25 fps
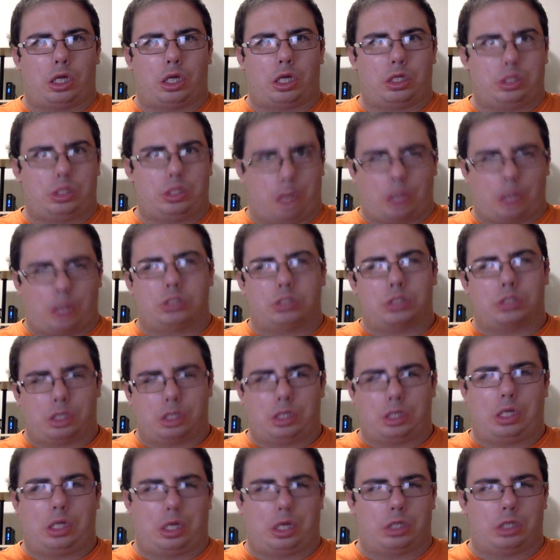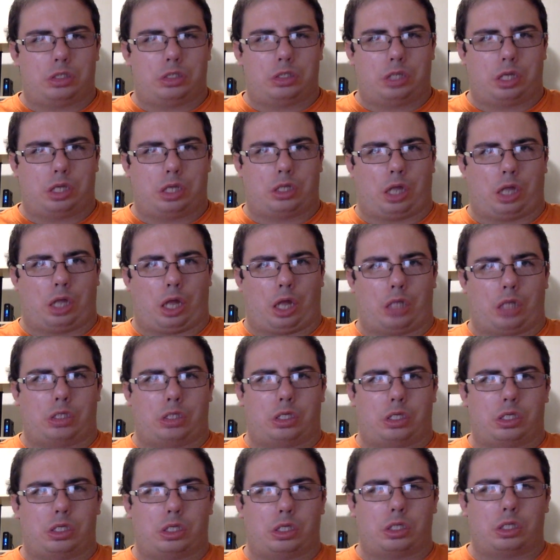definitely guilty of that
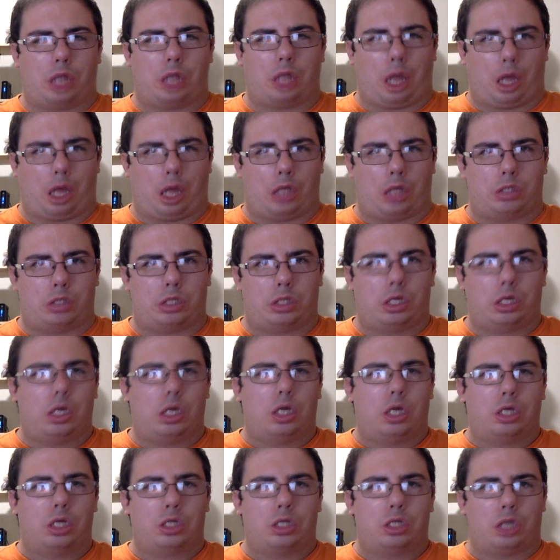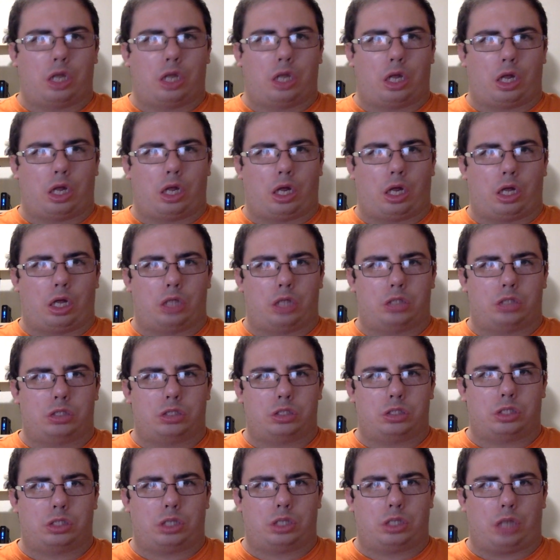in the past, but I
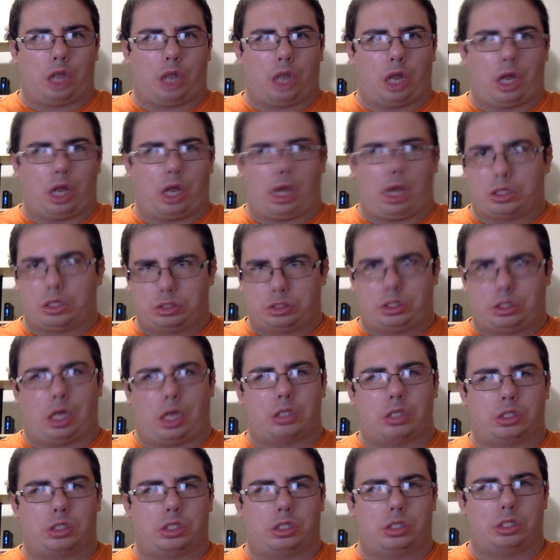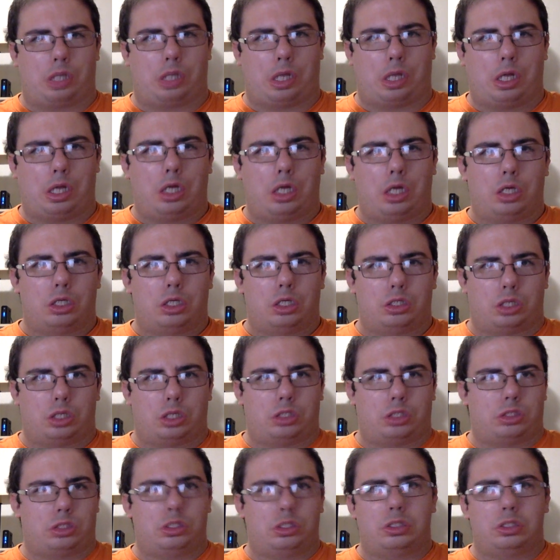have definitely,
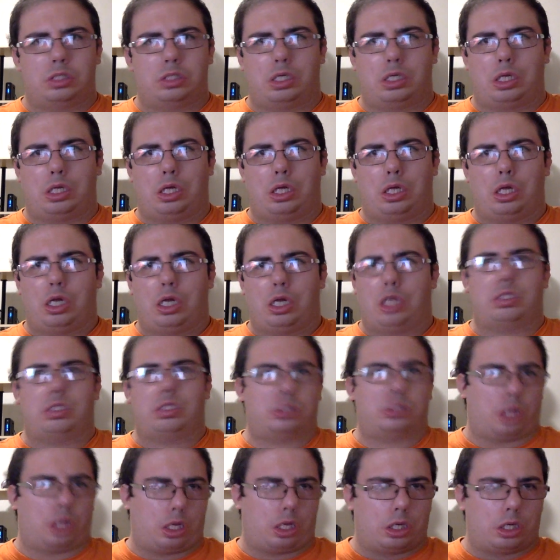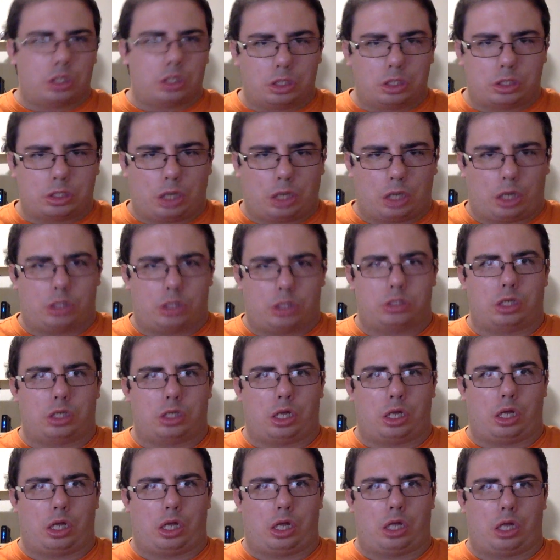since moving into my own
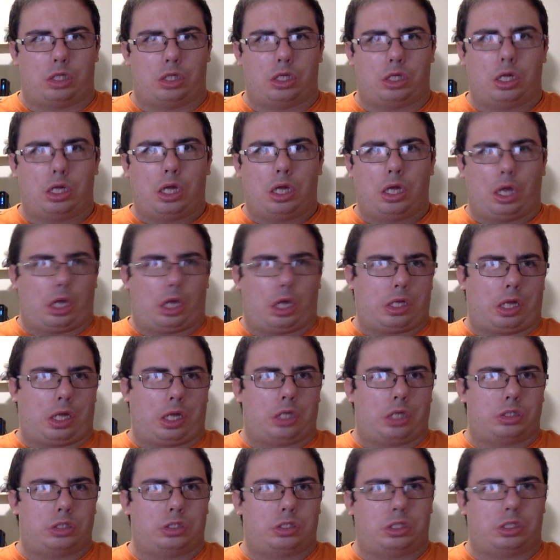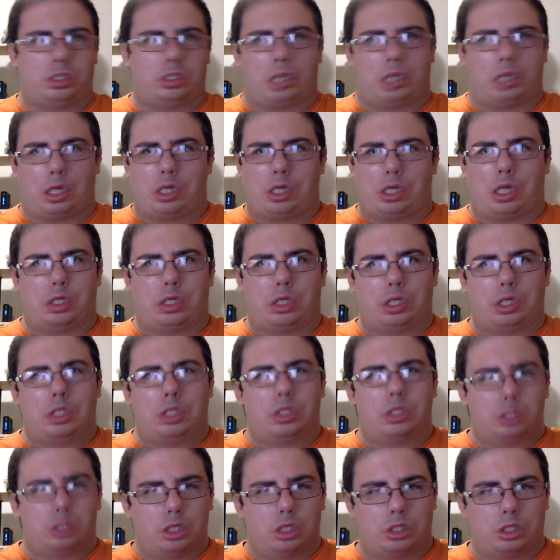apartment and I guess just getting a
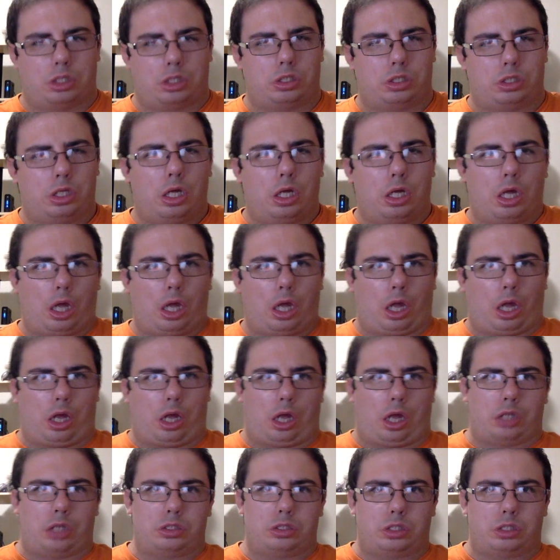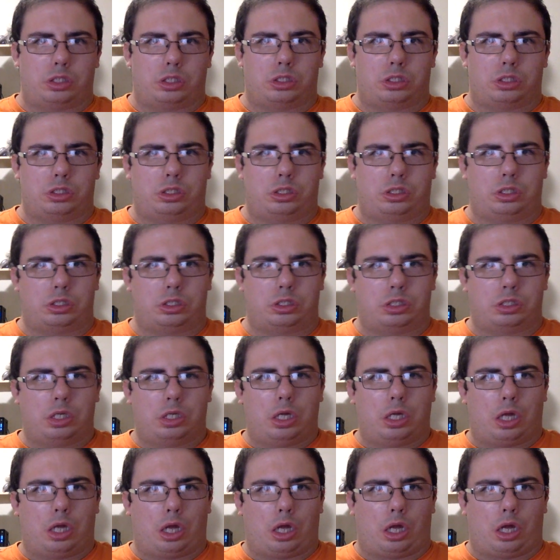little older, I have learned to
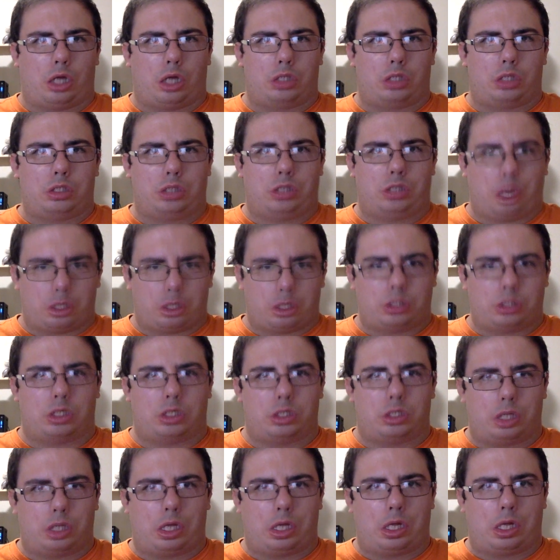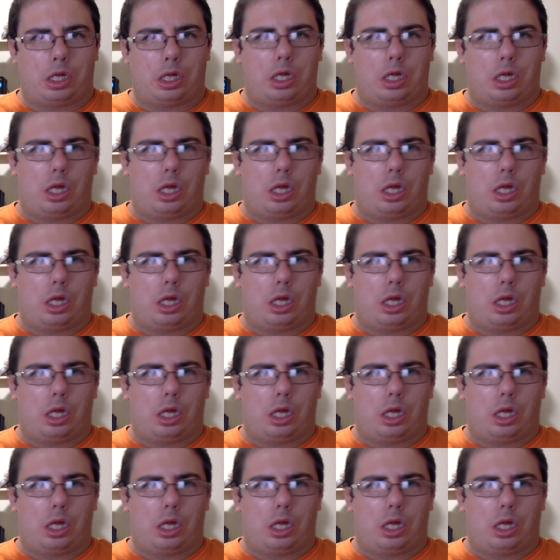definitely